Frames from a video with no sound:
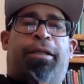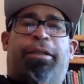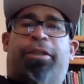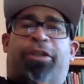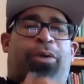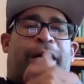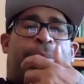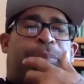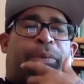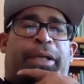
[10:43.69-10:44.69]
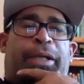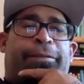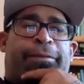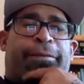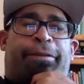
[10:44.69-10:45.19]
Just go out and play.
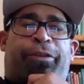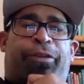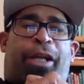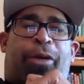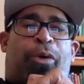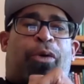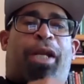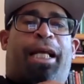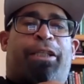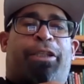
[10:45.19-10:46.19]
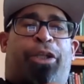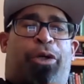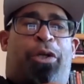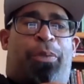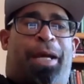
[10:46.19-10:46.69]
There's not a whole lot I can show you